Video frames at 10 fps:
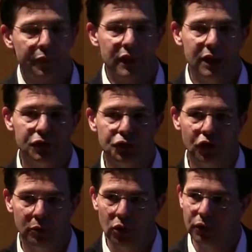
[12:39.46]
the
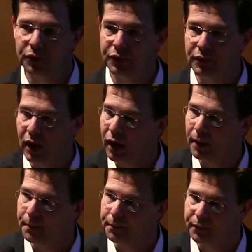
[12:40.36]

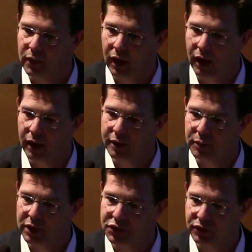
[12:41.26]
intradermal
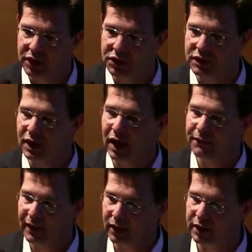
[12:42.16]
administrations that I've
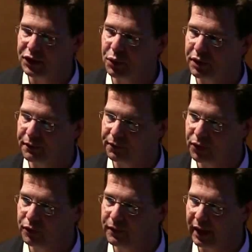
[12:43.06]
had, at least with the
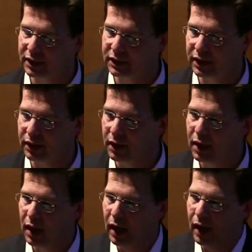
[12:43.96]
flu vaccine,
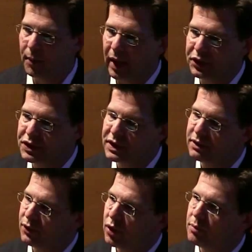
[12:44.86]
I just see a
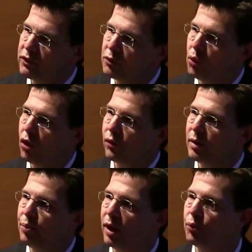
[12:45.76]
very small
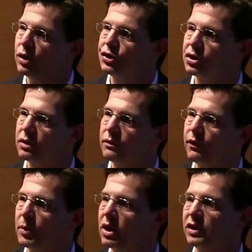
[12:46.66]
red bump, which
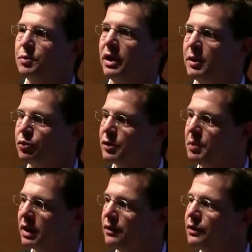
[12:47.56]
from a cosmetic
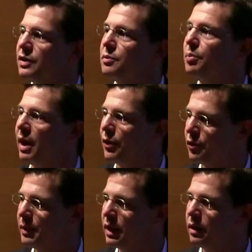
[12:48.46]
perspective doesn't bother
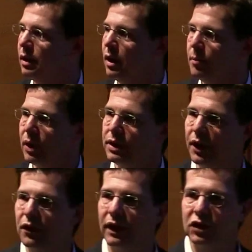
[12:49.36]
me. But
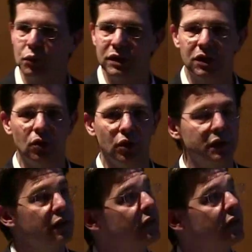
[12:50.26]
nonetheless, we still looked at